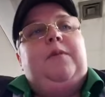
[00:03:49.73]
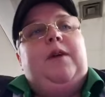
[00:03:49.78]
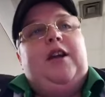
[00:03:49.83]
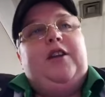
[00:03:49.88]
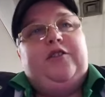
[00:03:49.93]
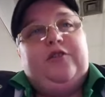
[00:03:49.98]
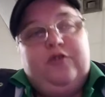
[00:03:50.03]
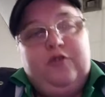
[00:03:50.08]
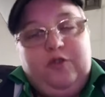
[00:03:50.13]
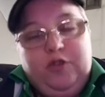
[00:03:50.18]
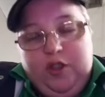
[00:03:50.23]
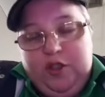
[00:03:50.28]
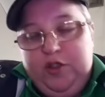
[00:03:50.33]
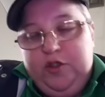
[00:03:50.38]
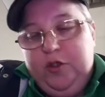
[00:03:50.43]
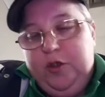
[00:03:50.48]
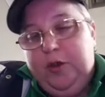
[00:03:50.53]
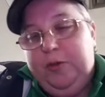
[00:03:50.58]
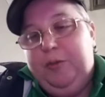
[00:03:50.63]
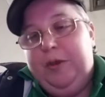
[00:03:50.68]
I do
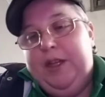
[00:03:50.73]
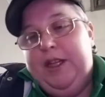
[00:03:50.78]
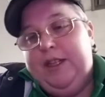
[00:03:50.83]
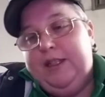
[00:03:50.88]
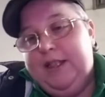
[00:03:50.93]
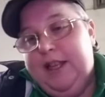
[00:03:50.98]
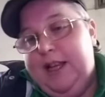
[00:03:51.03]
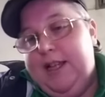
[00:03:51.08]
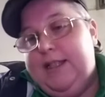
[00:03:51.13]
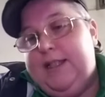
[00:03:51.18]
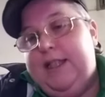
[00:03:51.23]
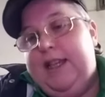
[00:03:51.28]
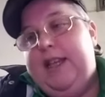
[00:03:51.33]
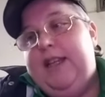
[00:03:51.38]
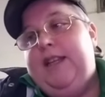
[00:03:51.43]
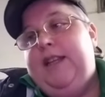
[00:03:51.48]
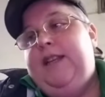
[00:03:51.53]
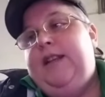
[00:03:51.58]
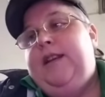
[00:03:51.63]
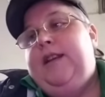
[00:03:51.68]
enjoy being
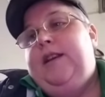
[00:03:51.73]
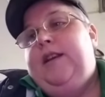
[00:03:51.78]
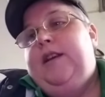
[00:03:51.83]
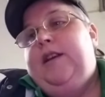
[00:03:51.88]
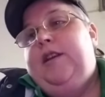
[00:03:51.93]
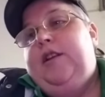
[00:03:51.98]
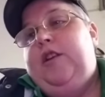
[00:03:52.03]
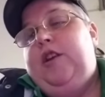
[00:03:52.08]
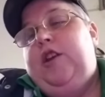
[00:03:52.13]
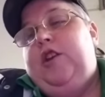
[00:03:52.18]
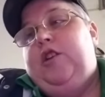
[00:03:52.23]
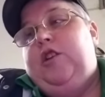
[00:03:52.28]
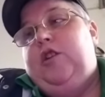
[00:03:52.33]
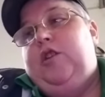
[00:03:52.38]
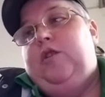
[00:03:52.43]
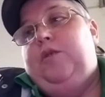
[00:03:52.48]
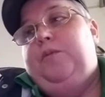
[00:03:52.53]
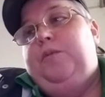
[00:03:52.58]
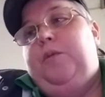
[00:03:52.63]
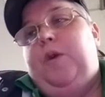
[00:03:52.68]
lazy, you
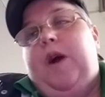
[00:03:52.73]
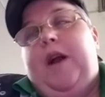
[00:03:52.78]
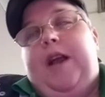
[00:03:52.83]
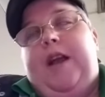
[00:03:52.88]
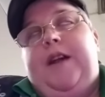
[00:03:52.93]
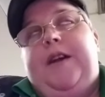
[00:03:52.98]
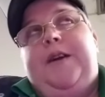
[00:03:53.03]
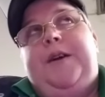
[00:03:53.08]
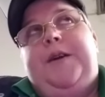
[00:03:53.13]
know, but